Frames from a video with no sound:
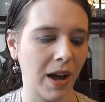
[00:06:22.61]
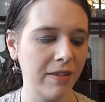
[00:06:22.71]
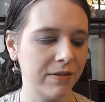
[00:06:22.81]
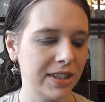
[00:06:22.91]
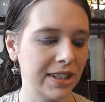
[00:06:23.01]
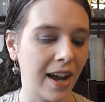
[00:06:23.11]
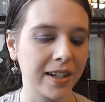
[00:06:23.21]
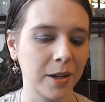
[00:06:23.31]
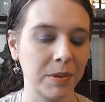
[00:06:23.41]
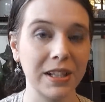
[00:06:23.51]
I've
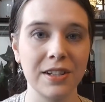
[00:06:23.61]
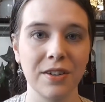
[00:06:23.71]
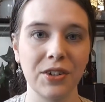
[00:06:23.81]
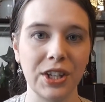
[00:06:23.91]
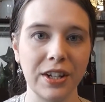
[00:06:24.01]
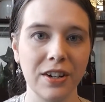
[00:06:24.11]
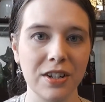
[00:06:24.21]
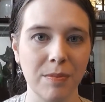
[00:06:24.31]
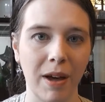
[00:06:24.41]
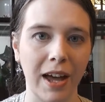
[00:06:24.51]
stocked up on these over the
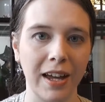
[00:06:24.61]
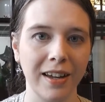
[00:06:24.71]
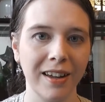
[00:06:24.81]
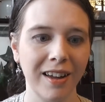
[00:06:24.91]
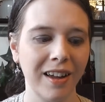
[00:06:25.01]
years by